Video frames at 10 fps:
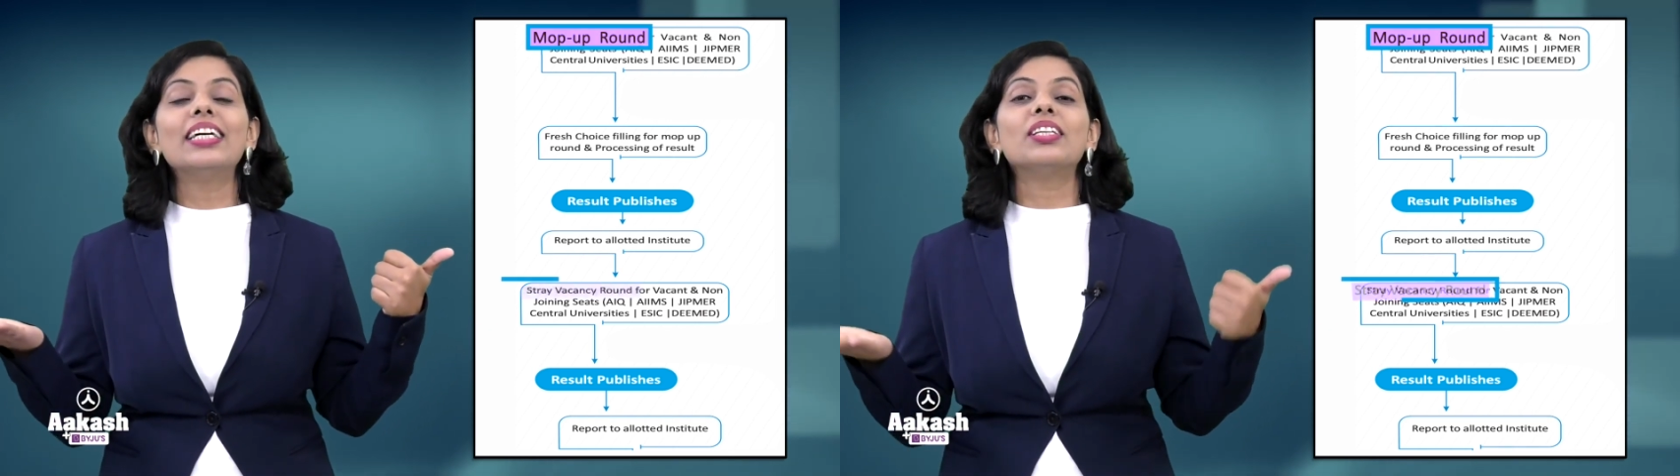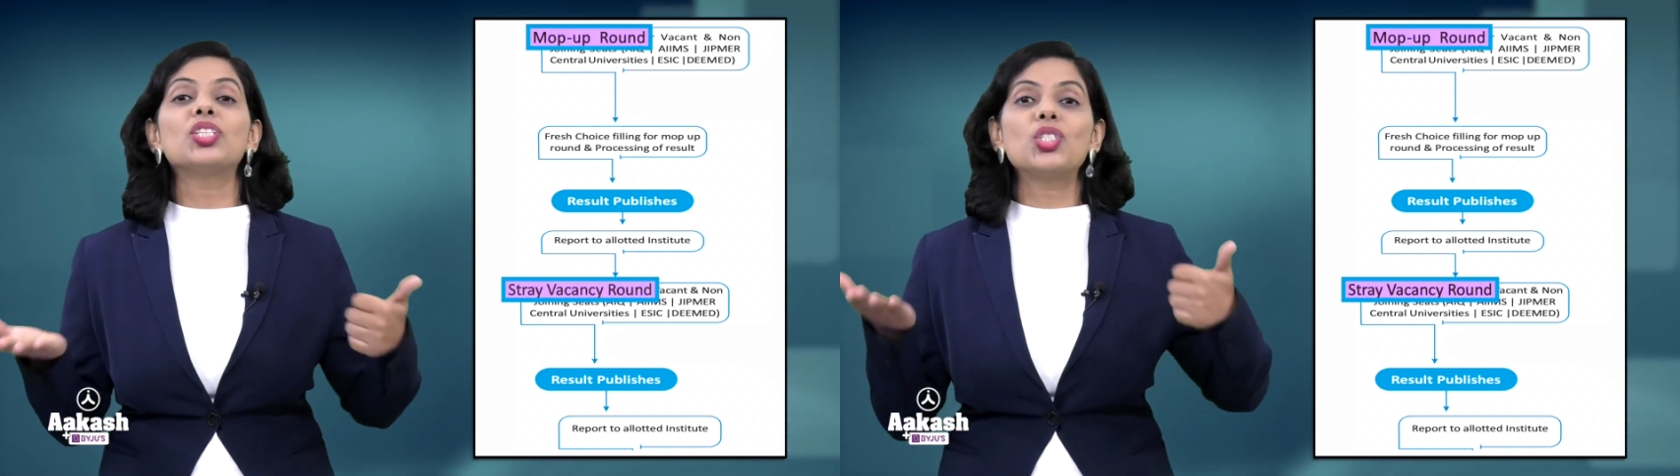
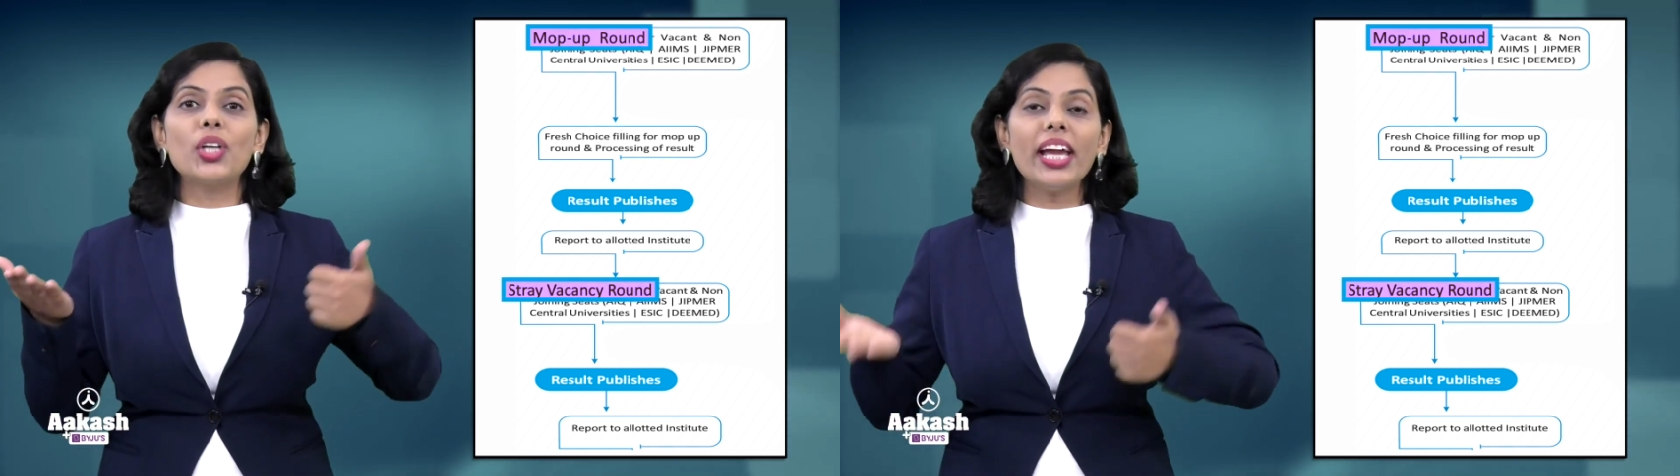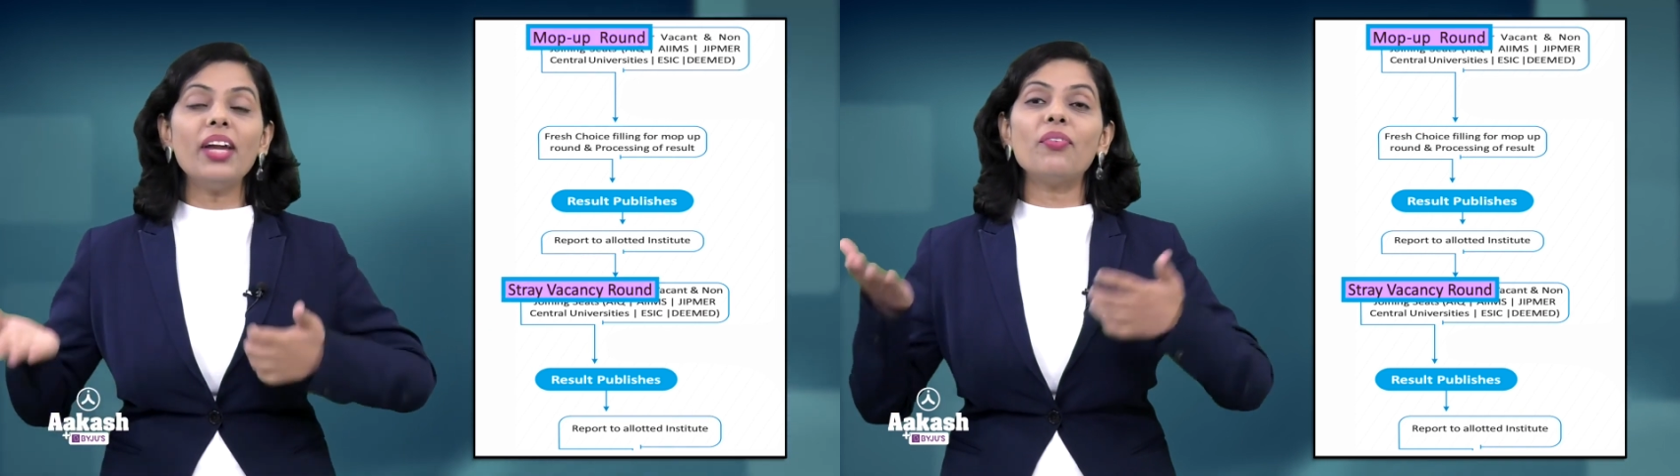the
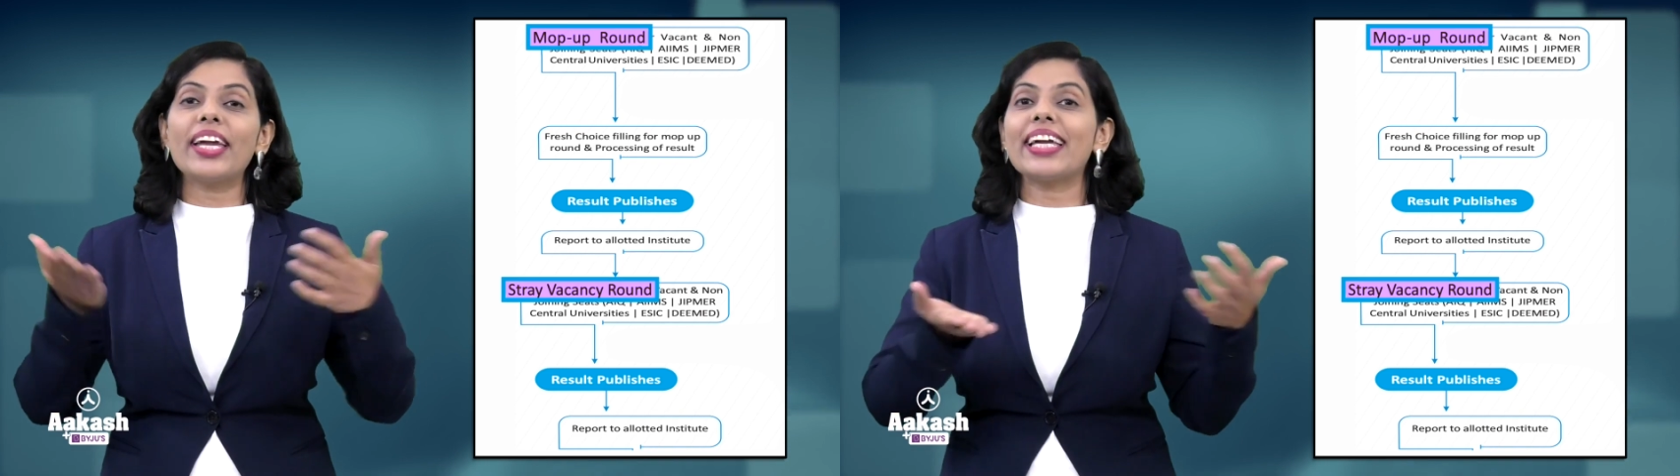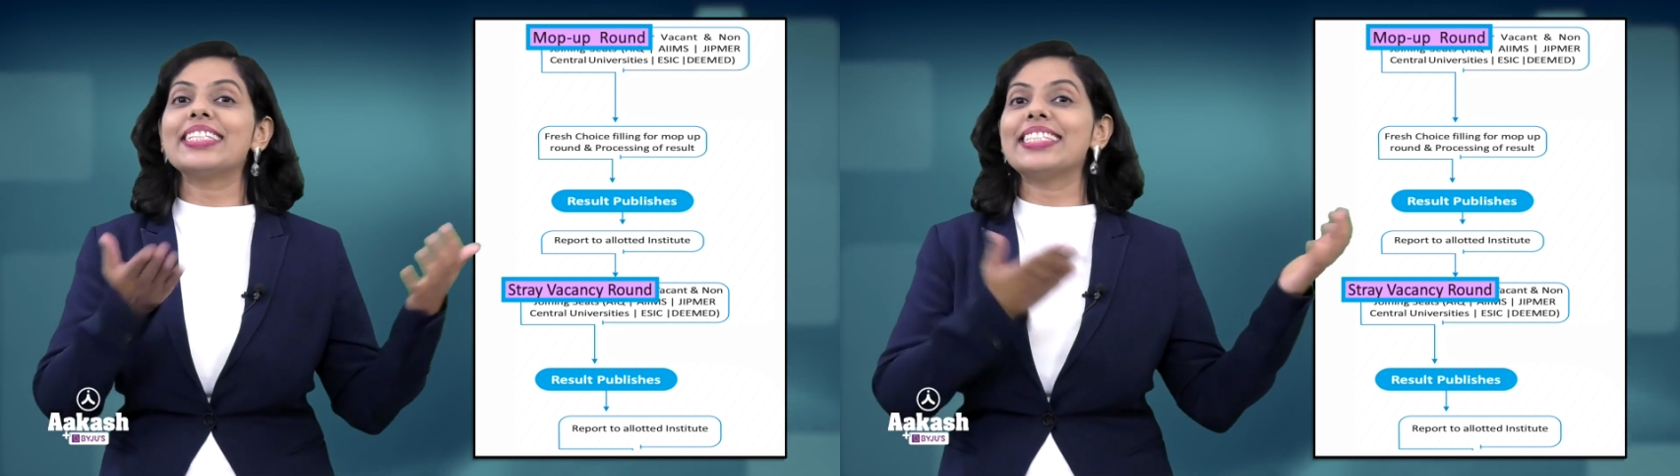stray
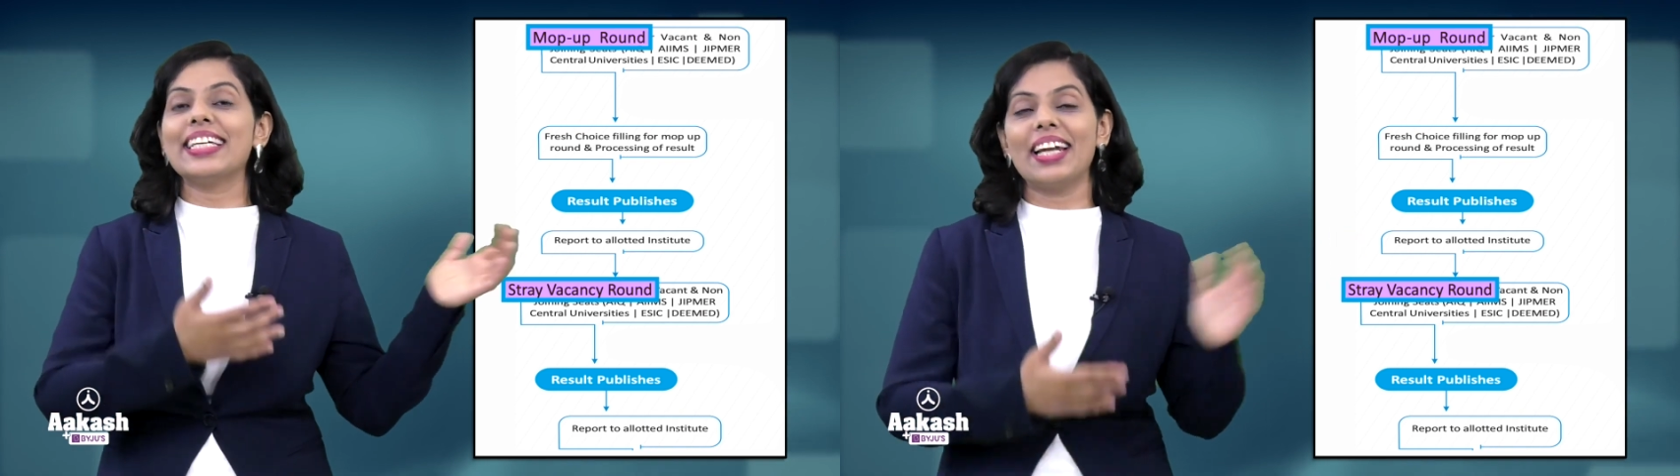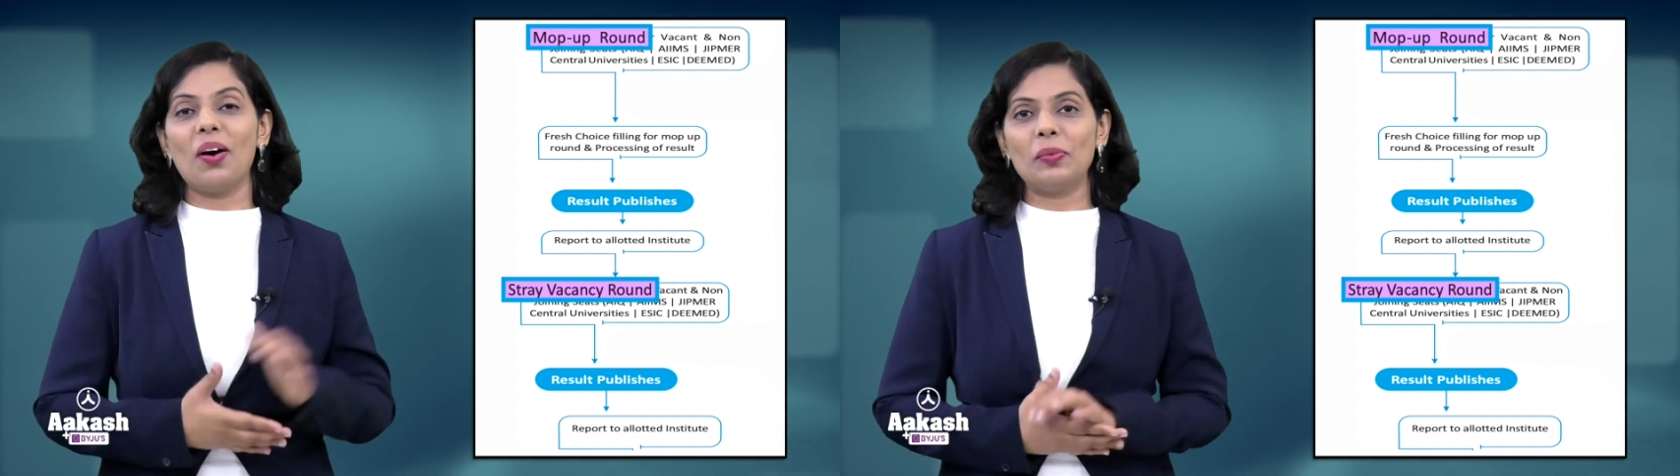
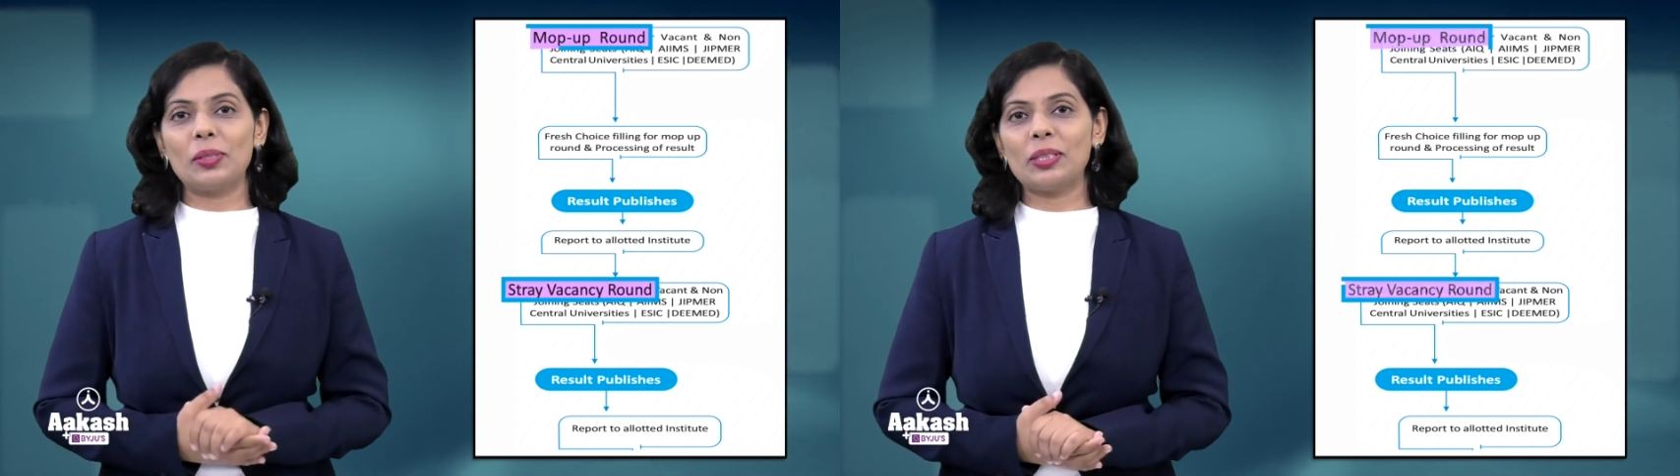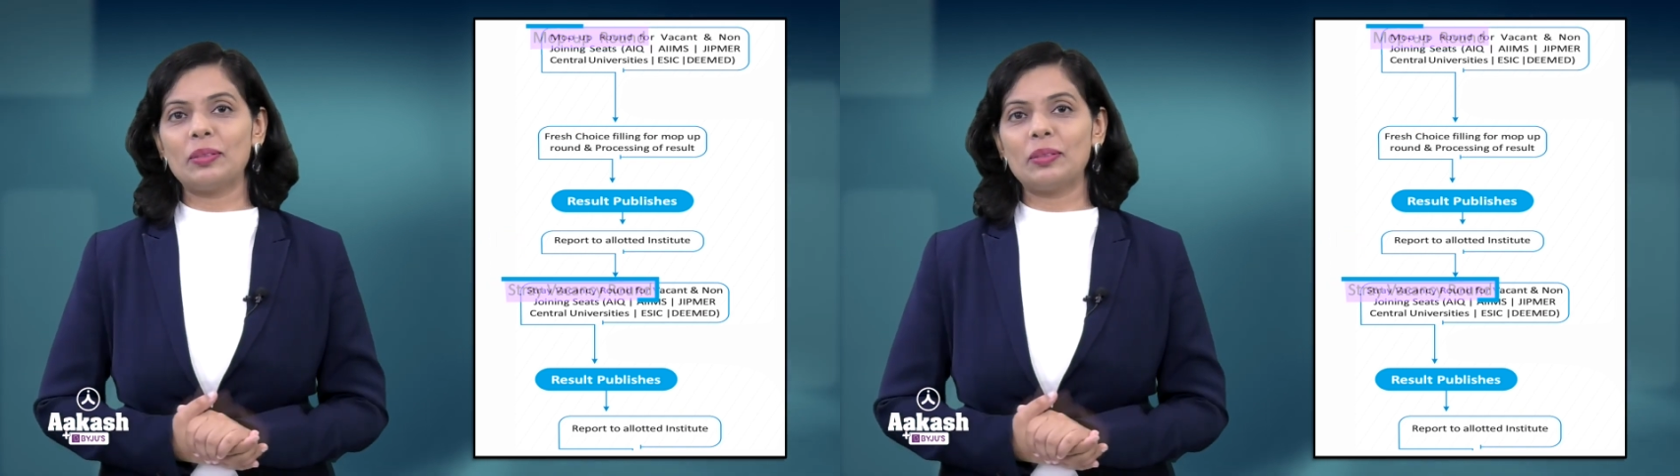vacancy round.